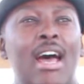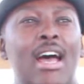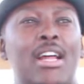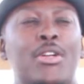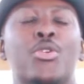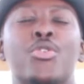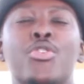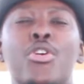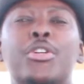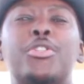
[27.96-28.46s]

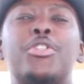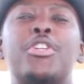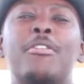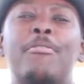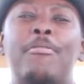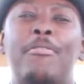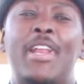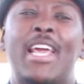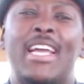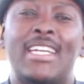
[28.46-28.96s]
do not
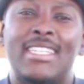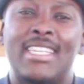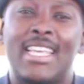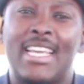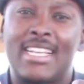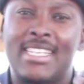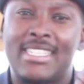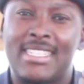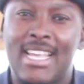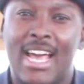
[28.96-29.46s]
reflect the
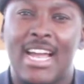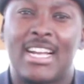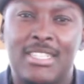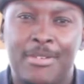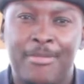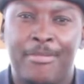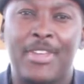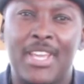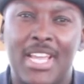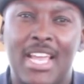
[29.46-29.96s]
exact
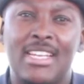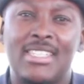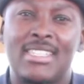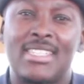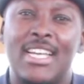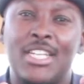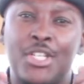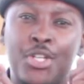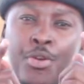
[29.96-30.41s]
figures that